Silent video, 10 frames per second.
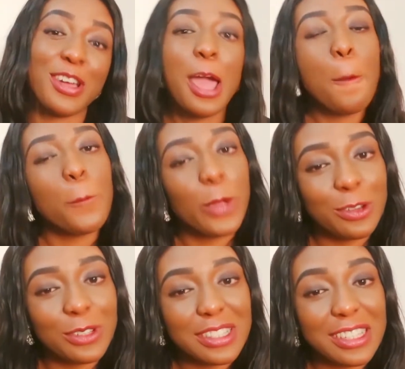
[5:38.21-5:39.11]
We are not
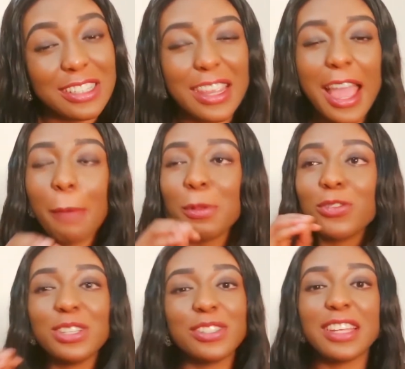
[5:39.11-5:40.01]
stingy. I'm not trying to say
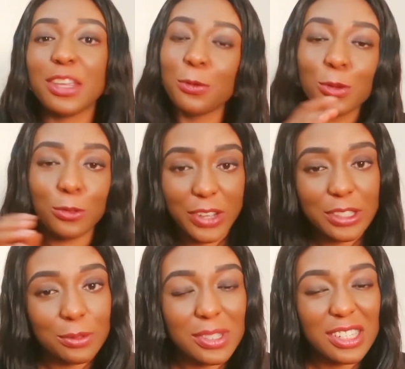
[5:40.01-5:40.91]
that you will not find some
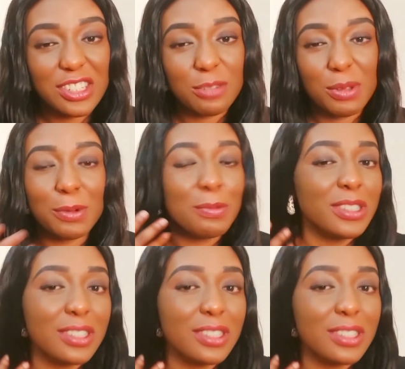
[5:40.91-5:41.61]
stingy people, but